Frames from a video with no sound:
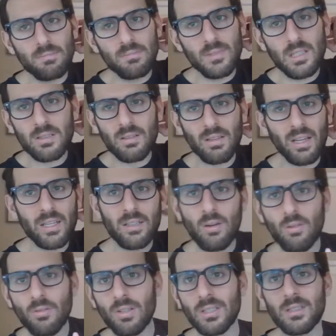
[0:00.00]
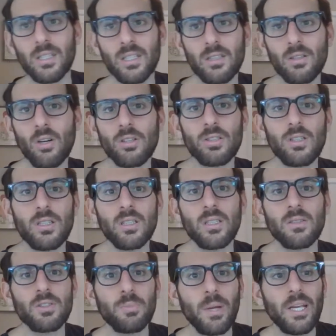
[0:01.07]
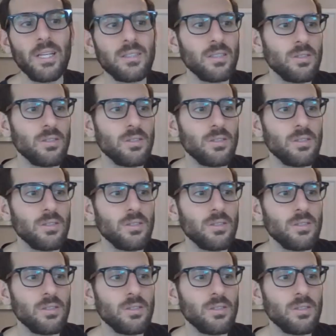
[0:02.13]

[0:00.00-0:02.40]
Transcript: this like holistic alternative space.